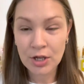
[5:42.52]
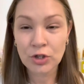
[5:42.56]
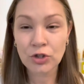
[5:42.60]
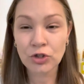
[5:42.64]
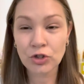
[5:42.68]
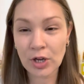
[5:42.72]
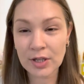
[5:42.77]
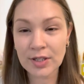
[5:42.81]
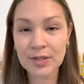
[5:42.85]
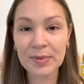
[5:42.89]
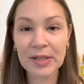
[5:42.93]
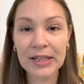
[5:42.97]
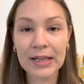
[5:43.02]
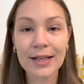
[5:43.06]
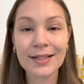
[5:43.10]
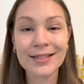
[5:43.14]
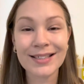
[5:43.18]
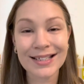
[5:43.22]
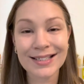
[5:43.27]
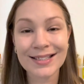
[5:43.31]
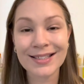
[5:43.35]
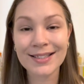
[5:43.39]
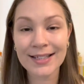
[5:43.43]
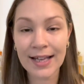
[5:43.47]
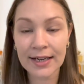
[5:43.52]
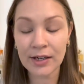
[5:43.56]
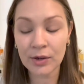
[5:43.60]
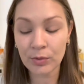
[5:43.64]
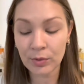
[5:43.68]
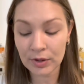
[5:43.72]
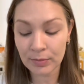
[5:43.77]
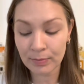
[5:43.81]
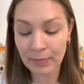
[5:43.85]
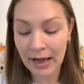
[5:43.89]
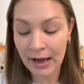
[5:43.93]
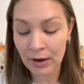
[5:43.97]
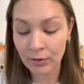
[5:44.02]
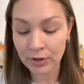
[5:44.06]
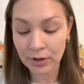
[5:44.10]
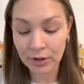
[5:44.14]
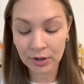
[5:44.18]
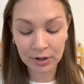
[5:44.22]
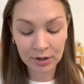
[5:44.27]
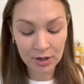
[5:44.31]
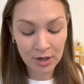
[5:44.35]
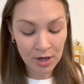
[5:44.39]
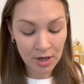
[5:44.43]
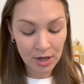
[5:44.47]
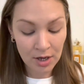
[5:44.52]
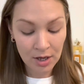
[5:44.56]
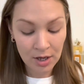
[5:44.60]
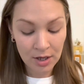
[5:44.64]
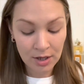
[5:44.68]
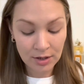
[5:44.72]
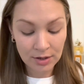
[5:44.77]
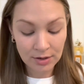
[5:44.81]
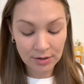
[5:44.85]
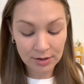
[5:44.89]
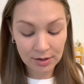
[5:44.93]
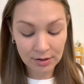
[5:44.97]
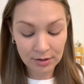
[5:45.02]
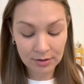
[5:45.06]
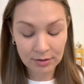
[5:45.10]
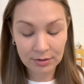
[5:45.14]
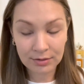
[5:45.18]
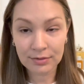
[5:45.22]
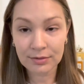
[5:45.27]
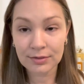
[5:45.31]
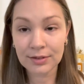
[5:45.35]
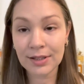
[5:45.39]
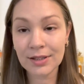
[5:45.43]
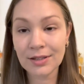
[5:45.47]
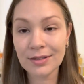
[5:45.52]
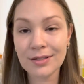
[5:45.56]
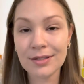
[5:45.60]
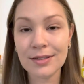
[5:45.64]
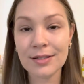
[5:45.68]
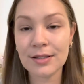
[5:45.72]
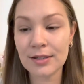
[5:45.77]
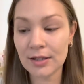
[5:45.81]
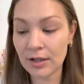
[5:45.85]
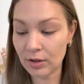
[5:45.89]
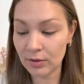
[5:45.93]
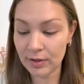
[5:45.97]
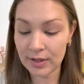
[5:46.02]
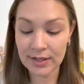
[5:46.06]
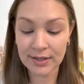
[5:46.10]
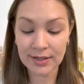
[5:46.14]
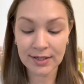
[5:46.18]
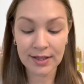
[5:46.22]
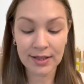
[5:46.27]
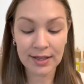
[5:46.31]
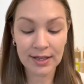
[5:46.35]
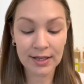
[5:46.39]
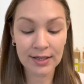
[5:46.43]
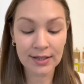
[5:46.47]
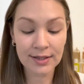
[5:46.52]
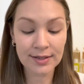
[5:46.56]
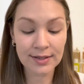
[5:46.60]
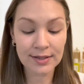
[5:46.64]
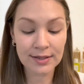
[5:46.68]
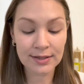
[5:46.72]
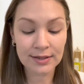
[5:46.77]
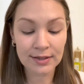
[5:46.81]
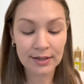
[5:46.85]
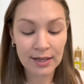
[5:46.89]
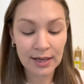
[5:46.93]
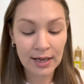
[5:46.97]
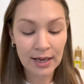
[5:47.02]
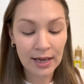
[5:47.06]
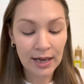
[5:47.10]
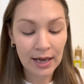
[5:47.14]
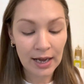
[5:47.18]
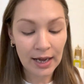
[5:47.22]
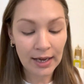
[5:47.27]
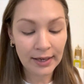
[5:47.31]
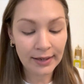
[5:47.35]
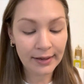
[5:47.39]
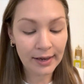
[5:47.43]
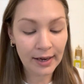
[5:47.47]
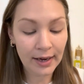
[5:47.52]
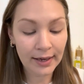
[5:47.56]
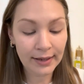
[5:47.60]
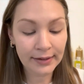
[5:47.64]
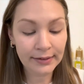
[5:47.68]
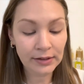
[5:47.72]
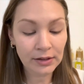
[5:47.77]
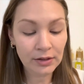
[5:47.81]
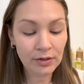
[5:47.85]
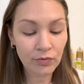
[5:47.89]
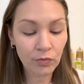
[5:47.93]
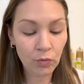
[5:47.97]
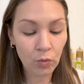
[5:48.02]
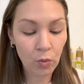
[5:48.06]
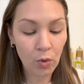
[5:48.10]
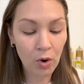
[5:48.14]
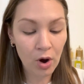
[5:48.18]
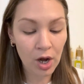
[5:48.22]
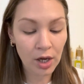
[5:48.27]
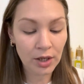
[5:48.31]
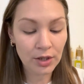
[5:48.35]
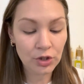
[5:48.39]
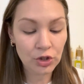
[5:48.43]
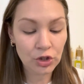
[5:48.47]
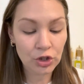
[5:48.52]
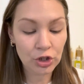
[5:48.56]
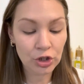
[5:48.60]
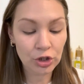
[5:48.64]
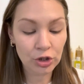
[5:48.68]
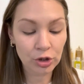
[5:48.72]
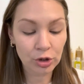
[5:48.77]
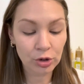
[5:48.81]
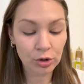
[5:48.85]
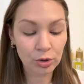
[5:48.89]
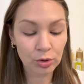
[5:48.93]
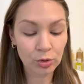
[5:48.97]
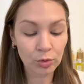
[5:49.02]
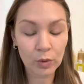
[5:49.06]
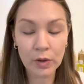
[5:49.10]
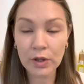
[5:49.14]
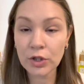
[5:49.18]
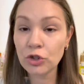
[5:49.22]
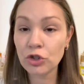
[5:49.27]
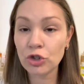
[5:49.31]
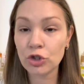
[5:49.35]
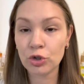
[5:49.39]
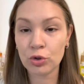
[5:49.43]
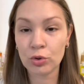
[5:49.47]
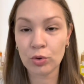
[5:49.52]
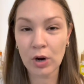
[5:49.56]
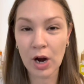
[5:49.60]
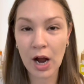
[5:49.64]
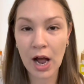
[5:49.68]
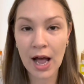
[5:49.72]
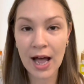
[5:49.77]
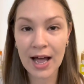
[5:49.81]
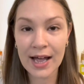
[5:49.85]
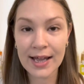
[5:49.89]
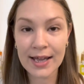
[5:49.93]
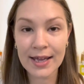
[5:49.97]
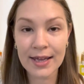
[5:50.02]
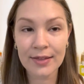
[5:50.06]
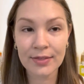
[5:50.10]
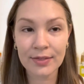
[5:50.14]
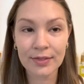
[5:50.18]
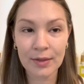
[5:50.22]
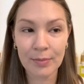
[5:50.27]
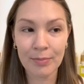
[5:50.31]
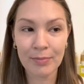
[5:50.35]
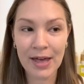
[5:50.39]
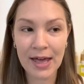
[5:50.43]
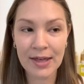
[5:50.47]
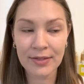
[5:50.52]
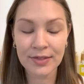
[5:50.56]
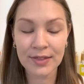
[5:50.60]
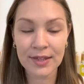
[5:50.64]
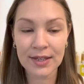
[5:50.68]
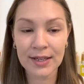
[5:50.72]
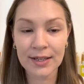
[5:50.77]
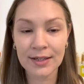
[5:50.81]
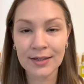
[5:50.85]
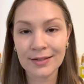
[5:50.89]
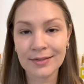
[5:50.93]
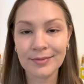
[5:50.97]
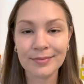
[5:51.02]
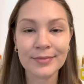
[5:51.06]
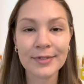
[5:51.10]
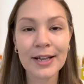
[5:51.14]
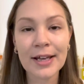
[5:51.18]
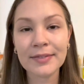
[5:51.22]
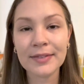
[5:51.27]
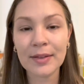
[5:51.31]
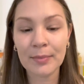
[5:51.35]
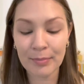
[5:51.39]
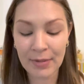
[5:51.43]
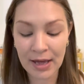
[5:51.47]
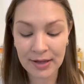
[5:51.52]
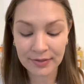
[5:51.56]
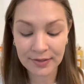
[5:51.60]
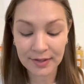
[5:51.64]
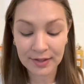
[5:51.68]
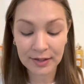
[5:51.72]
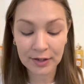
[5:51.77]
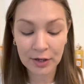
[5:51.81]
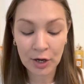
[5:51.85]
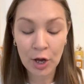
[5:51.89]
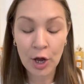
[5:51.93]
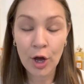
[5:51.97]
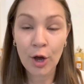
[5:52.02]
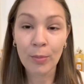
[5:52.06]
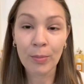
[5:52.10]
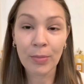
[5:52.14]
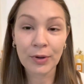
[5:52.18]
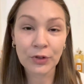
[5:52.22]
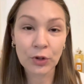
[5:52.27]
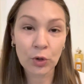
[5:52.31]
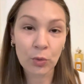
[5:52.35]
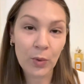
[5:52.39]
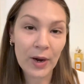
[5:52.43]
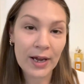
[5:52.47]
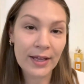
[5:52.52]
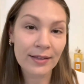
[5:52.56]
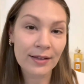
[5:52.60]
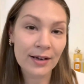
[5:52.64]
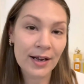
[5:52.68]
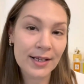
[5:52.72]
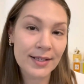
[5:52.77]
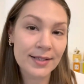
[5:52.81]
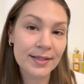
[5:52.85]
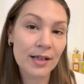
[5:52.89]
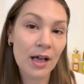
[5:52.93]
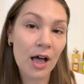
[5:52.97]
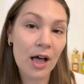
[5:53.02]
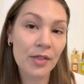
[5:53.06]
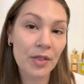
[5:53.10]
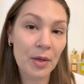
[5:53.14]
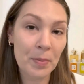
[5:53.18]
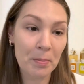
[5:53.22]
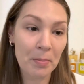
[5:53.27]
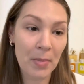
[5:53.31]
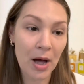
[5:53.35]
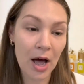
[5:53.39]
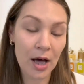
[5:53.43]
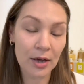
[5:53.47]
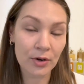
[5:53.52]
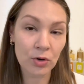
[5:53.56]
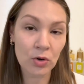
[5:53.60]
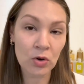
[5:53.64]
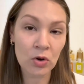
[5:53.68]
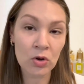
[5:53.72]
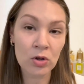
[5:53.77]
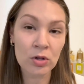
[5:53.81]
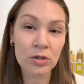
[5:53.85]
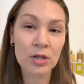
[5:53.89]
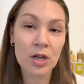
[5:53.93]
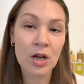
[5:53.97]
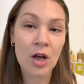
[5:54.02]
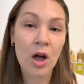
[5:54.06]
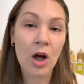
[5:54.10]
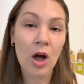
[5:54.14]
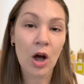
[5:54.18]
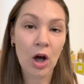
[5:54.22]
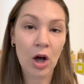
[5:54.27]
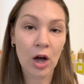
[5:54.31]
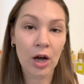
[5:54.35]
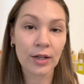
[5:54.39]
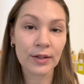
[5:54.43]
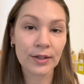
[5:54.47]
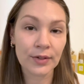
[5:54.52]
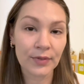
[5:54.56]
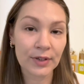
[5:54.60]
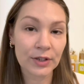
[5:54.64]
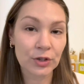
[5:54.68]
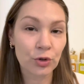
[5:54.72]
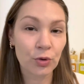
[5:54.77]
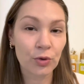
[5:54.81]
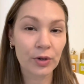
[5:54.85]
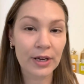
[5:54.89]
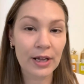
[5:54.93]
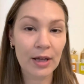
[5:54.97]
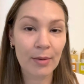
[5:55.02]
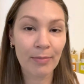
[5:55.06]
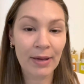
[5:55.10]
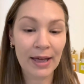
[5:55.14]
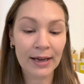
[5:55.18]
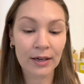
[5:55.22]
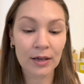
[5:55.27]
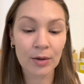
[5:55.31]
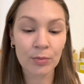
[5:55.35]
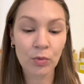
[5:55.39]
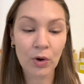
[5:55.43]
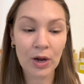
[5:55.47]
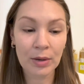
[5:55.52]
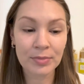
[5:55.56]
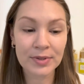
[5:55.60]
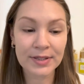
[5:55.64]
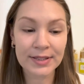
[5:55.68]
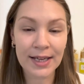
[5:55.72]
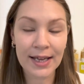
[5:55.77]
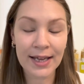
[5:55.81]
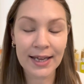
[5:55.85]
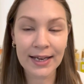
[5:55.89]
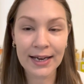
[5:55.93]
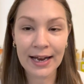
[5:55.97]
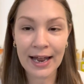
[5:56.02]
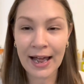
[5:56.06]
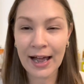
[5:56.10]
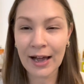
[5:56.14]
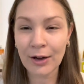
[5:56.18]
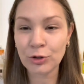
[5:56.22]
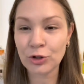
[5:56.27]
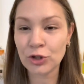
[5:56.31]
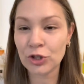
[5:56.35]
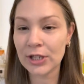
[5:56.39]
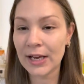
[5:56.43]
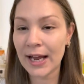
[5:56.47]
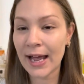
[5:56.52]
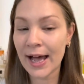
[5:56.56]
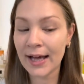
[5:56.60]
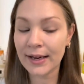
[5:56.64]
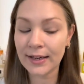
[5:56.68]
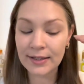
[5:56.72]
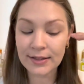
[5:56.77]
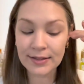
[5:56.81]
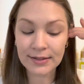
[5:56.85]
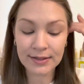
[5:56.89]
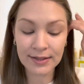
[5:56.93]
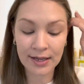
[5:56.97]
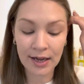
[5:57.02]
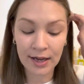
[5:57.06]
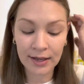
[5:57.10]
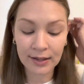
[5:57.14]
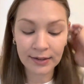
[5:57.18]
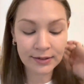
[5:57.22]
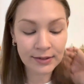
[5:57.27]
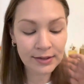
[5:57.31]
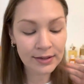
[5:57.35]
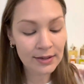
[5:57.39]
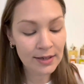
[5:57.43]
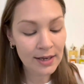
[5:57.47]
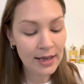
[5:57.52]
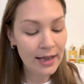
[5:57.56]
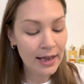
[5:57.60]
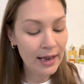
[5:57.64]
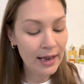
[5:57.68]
just because I set it with powder. So let's just go into this. I kind of want to try the method, not the method, but the way that I saw the model on the Victoria Beckham website, how she had it done.